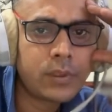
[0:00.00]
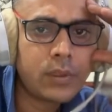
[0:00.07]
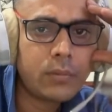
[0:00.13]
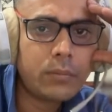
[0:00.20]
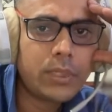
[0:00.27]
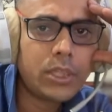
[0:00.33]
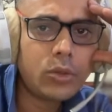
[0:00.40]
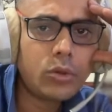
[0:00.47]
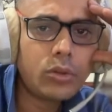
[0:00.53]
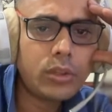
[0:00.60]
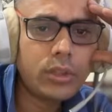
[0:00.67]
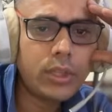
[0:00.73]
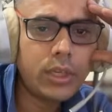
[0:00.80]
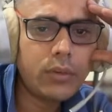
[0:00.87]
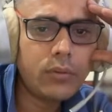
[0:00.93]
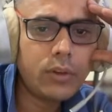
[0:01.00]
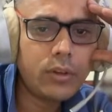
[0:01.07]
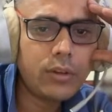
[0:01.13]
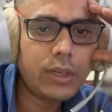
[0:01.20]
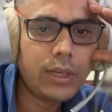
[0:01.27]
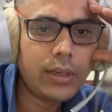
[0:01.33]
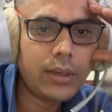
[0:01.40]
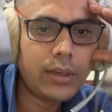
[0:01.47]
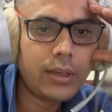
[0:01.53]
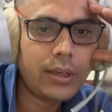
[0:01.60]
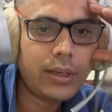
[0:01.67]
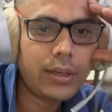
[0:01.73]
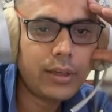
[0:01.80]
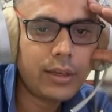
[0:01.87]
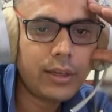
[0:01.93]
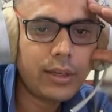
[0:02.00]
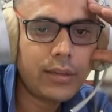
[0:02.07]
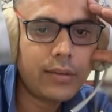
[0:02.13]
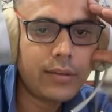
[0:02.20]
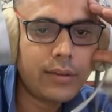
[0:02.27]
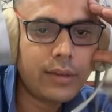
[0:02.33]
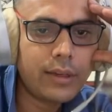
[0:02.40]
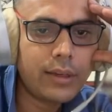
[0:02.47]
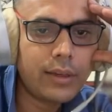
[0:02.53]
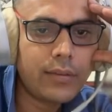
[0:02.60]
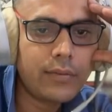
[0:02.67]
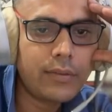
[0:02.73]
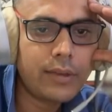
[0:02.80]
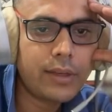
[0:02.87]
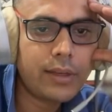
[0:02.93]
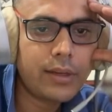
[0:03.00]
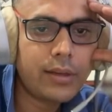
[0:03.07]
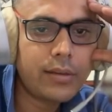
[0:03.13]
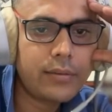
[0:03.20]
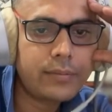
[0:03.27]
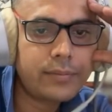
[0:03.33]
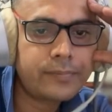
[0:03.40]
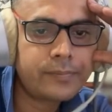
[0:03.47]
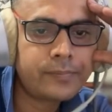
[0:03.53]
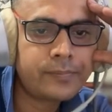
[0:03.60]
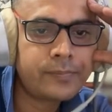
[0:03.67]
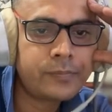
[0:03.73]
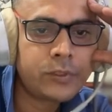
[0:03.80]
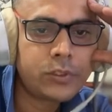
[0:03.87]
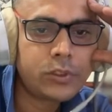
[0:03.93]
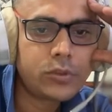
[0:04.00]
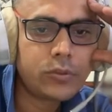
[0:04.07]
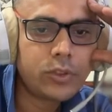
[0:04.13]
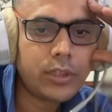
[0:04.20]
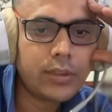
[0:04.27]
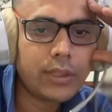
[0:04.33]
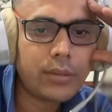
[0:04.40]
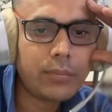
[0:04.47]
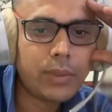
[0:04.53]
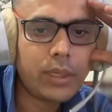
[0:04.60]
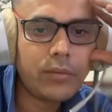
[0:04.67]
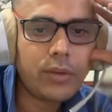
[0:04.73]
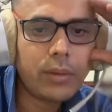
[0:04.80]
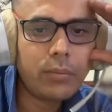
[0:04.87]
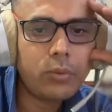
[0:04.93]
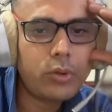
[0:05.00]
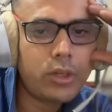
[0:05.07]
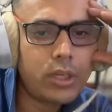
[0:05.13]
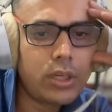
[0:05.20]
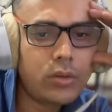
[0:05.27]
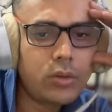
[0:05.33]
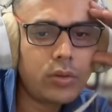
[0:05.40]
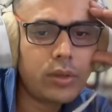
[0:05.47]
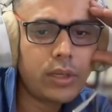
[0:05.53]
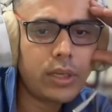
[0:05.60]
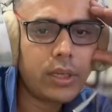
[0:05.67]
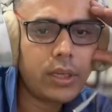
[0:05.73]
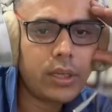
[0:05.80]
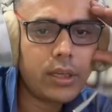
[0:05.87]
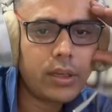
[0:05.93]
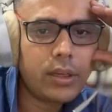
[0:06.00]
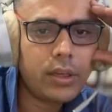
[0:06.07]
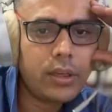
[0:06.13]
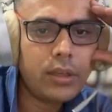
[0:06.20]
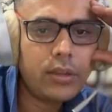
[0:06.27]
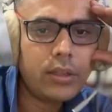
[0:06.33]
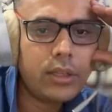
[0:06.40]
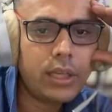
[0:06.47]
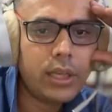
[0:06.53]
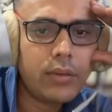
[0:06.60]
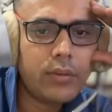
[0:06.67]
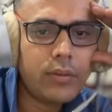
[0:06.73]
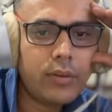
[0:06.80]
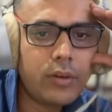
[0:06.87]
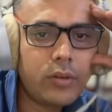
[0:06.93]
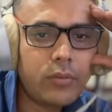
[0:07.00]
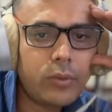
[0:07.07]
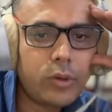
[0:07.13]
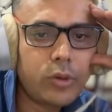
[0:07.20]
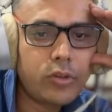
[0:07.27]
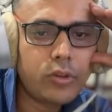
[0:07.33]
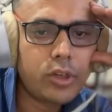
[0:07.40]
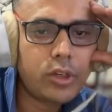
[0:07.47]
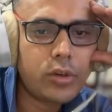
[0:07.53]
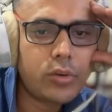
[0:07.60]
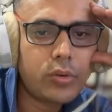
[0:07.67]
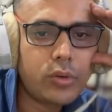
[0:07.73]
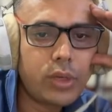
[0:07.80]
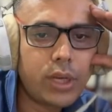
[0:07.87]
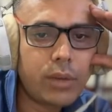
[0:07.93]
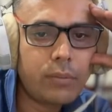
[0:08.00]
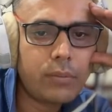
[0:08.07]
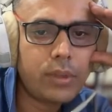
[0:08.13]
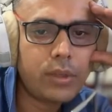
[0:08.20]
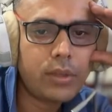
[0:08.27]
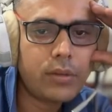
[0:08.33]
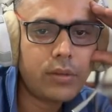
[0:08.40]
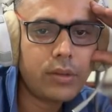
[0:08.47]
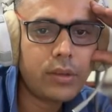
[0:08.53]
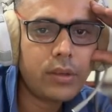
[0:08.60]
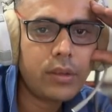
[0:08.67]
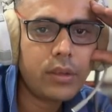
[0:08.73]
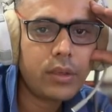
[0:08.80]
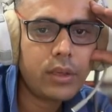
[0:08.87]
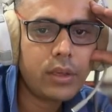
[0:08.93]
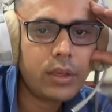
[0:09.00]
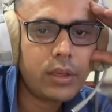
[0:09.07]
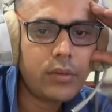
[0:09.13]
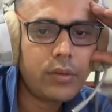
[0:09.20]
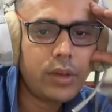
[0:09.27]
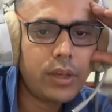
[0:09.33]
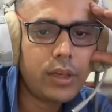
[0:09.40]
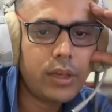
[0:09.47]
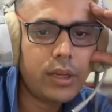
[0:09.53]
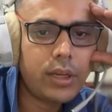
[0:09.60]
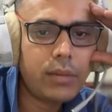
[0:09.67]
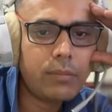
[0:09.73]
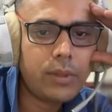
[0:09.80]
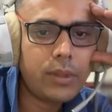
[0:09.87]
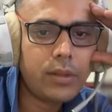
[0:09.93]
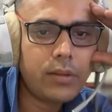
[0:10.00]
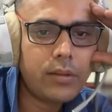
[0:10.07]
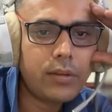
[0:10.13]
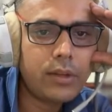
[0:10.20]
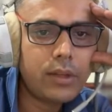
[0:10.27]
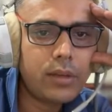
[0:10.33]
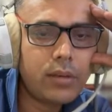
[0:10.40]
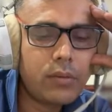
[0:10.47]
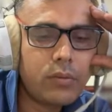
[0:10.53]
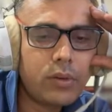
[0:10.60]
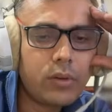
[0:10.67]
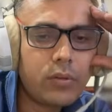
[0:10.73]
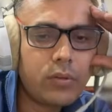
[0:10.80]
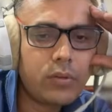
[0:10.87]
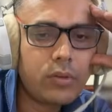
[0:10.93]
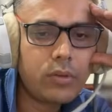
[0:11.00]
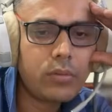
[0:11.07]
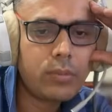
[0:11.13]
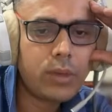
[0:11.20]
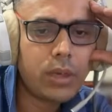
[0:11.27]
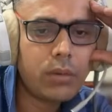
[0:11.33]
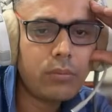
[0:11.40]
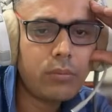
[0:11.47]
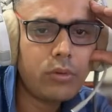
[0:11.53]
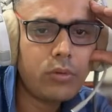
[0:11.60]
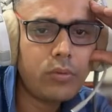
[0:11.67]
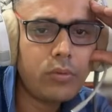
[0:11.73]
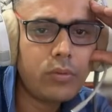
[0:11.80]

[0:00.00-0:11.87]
But the good thing was like, yeah, as I have said. So for example, if I put it over here, then he having an opportunity to grab this. If he grab this, then what was my move?